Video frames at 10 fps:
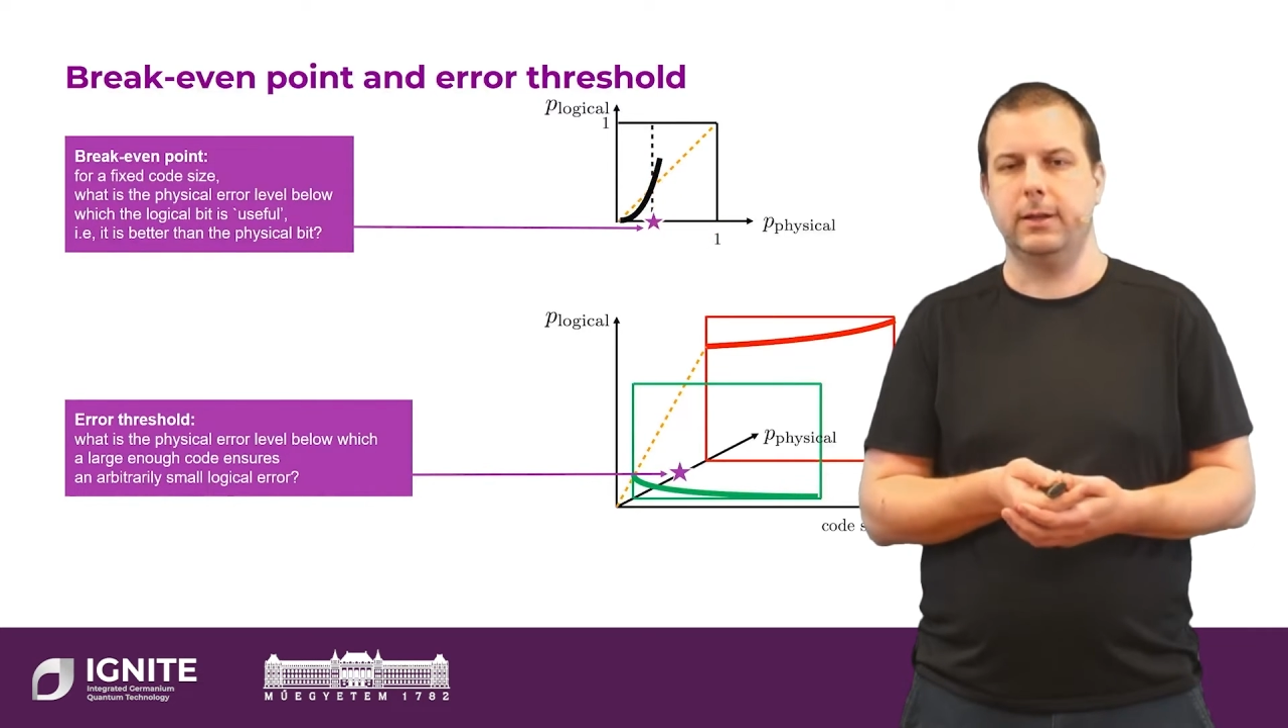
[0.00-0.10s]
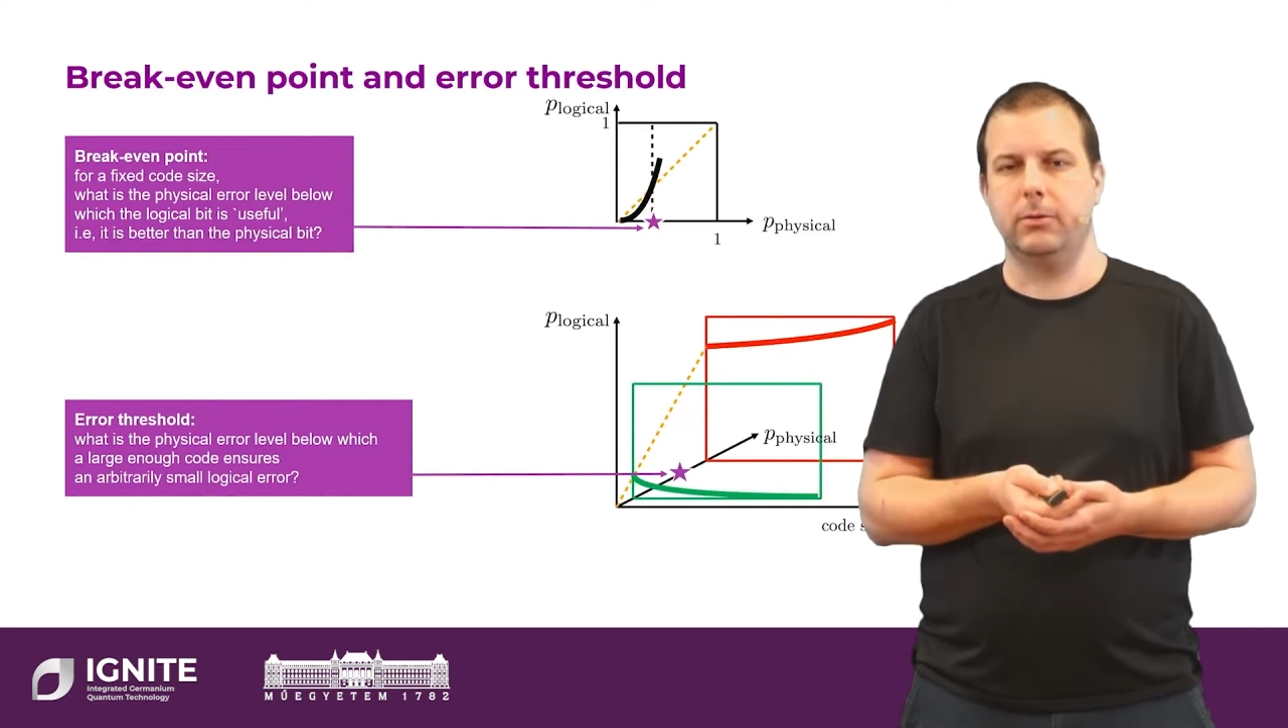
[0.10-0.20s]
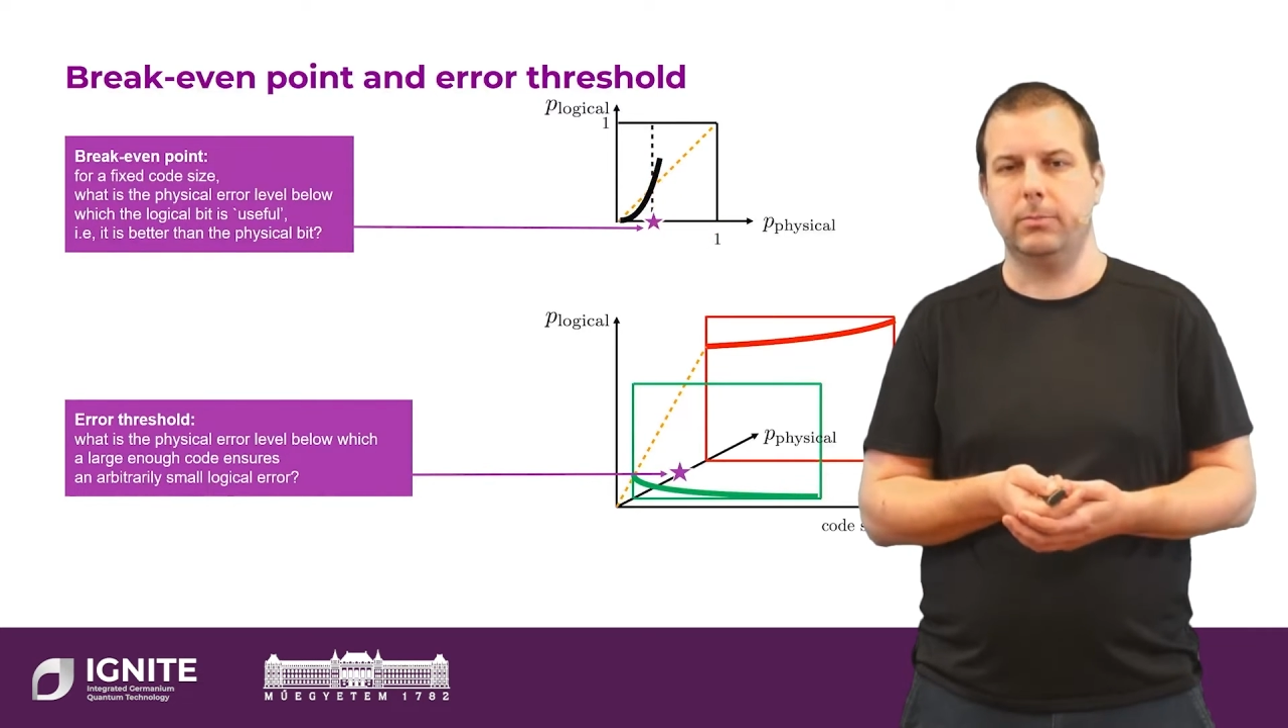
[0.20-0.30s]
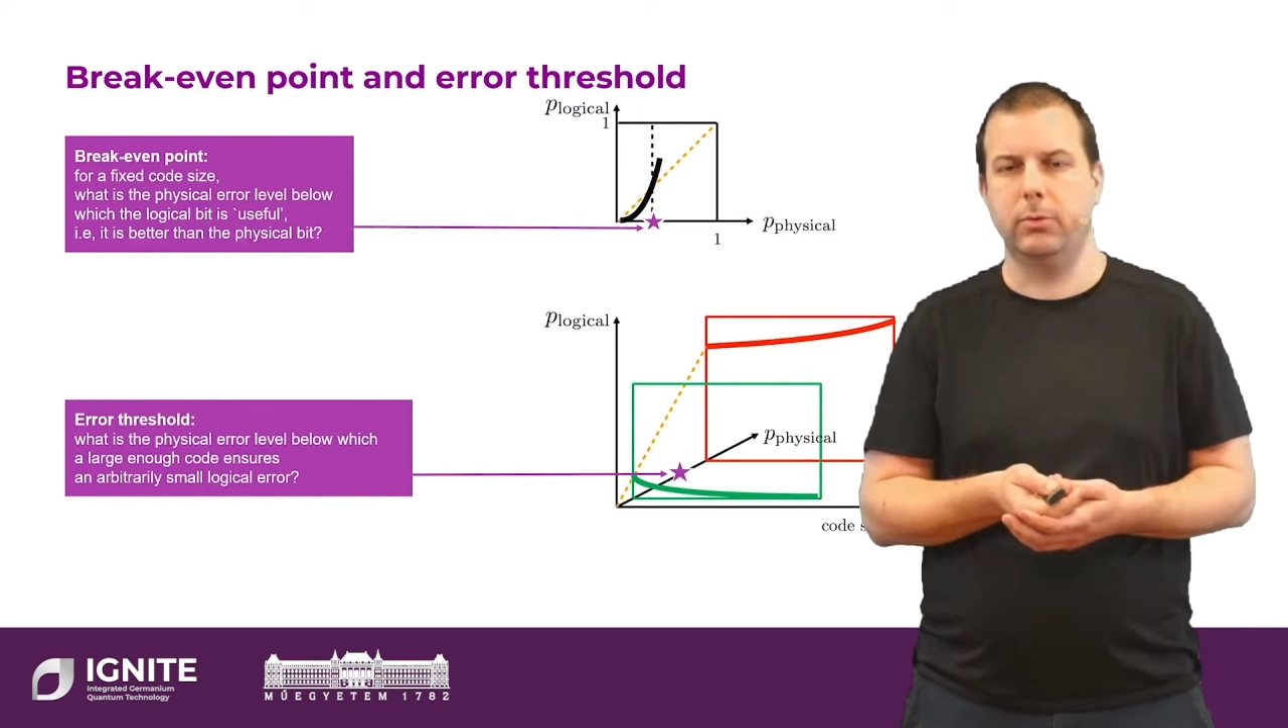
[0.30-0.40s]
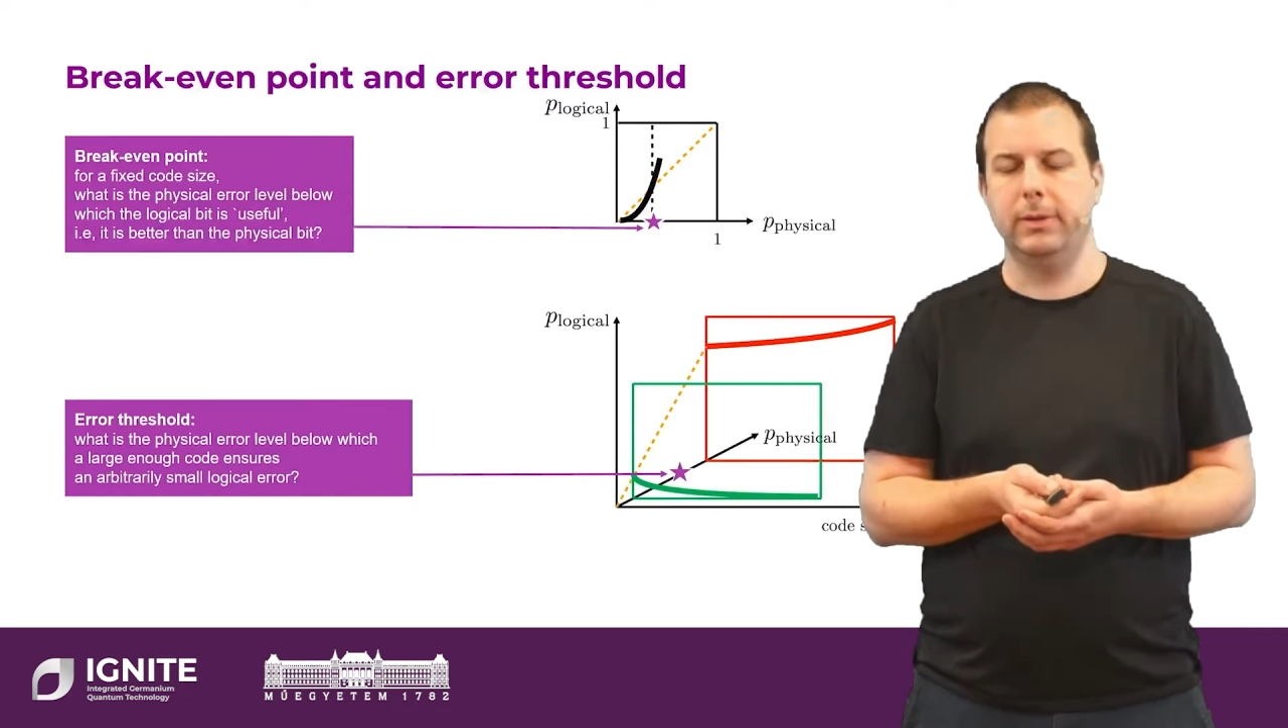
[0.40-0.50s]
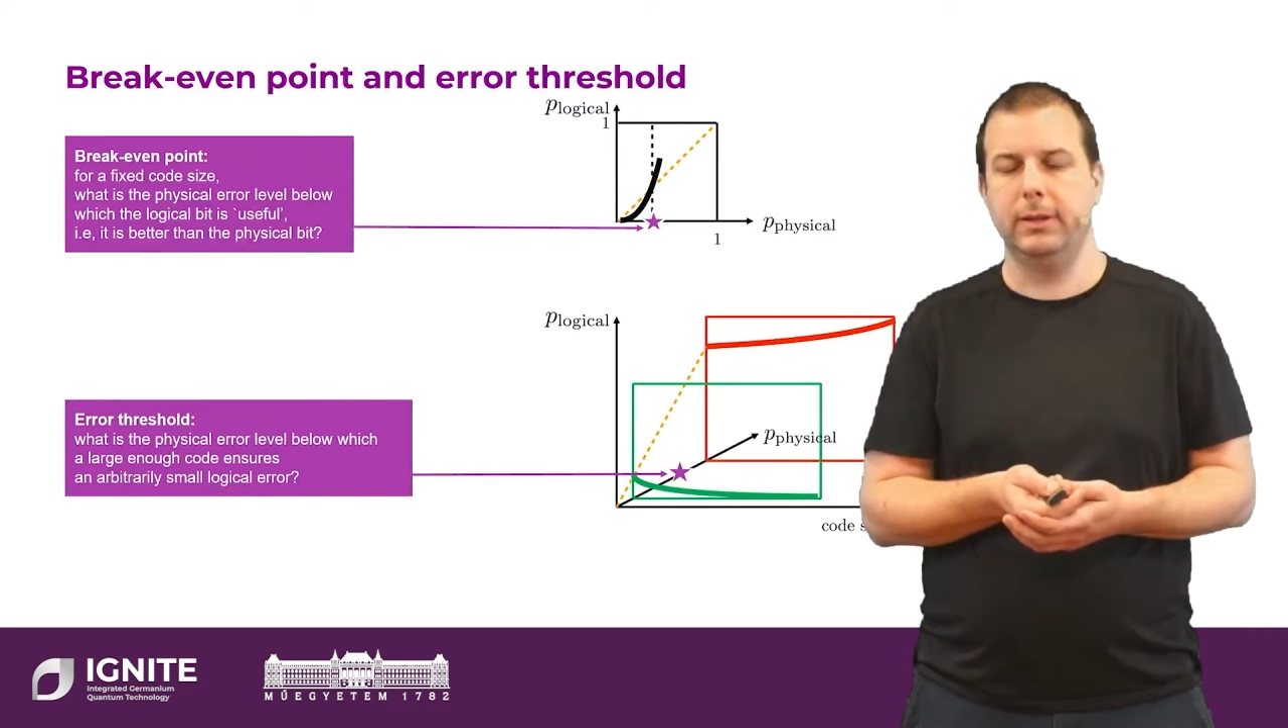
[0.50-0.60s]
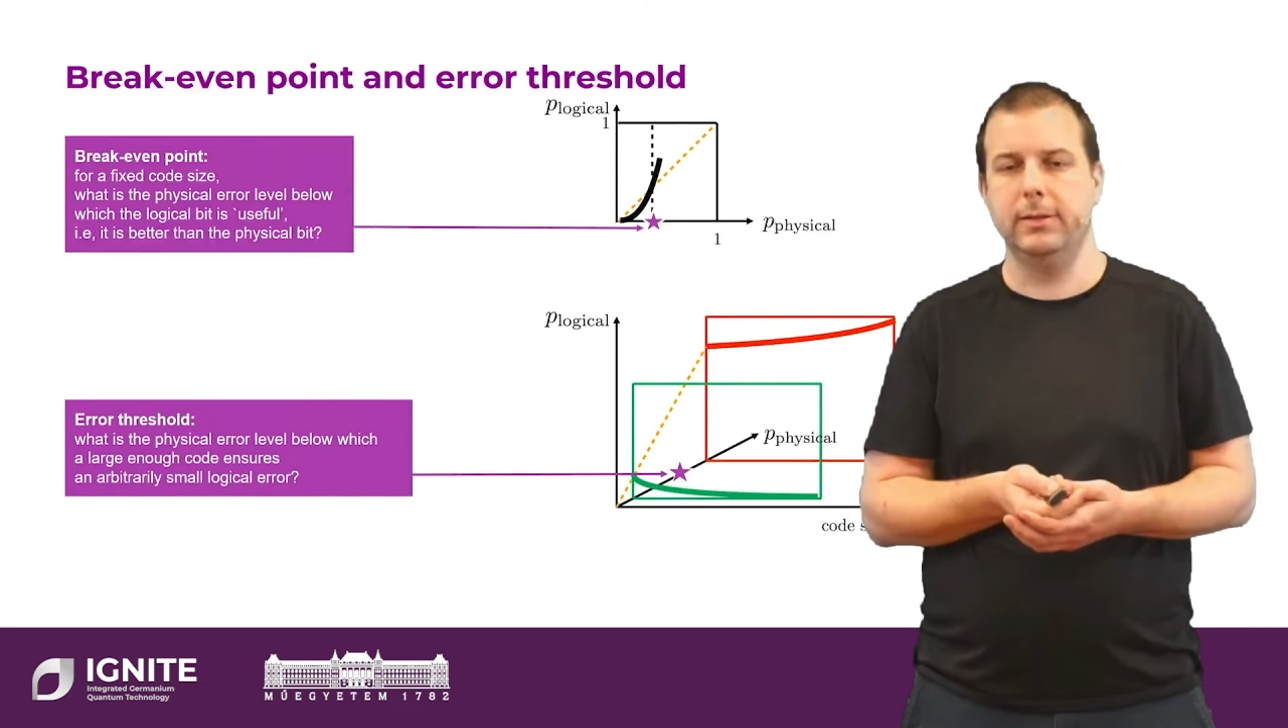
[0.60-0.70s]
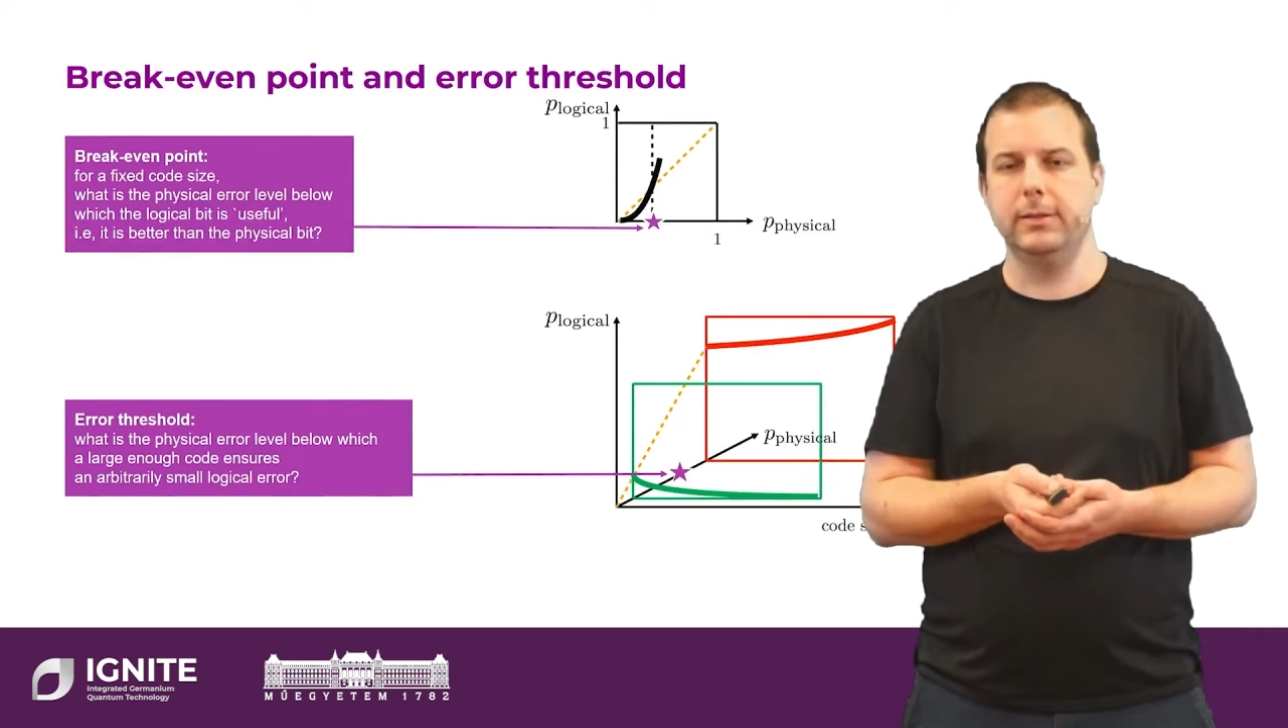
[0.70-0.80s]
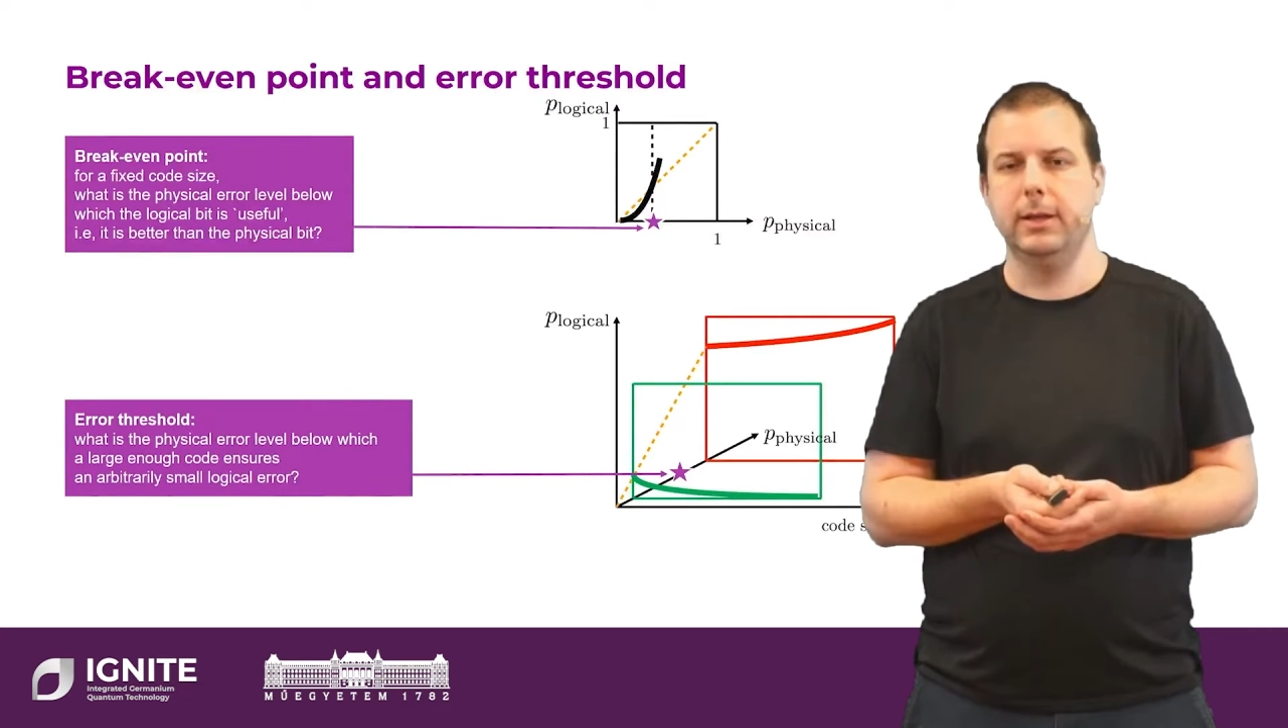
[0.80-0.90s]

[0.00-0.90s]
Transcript: error probabilities,